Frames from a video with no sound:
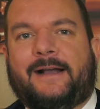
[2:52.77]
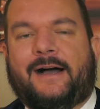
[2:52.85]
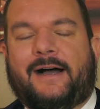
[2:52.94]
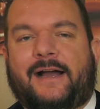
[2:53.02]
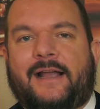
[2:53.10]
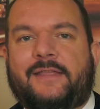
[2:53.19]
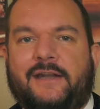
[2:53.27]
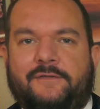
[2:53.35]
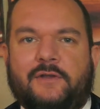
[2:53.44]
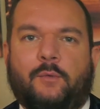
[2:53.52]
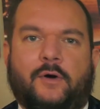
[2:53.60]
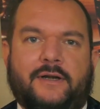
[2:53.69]
And then
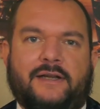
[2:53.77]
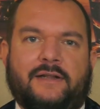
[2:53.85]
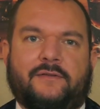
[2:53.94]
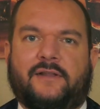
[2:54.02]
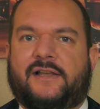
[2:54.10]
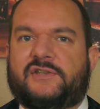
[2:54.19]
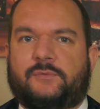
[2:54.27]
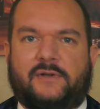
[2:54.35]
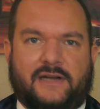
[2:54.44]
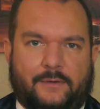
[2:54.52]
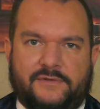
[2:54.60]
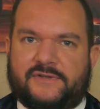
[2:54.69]
if you want it even less
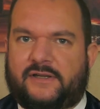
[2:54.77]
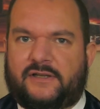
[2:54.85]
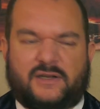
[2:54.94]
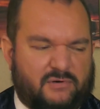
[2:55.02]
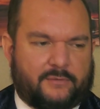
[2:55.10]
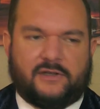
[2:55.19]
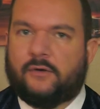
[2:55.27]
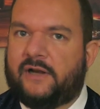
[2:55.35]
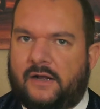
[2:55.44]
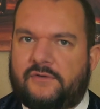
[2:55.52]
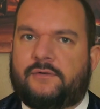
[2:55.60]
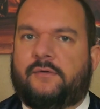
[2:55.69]
sweet, I would say you could probably go
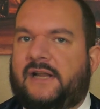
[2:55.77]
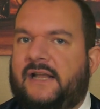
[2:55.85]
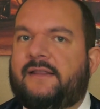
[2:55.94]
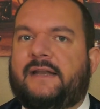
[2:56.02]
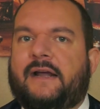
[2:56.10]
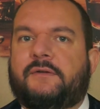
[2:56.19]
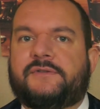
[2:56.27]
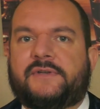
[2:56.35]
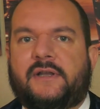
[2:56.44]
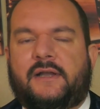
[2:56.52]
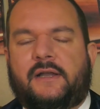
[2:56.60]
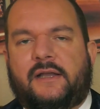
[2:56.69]
down to 1/8
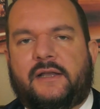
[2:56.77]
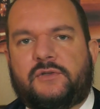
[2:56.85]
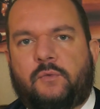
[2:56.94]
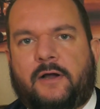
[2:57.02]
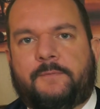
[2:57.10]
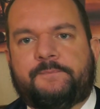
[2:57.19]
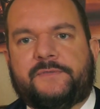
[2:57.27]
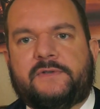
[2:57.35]
ounce as well.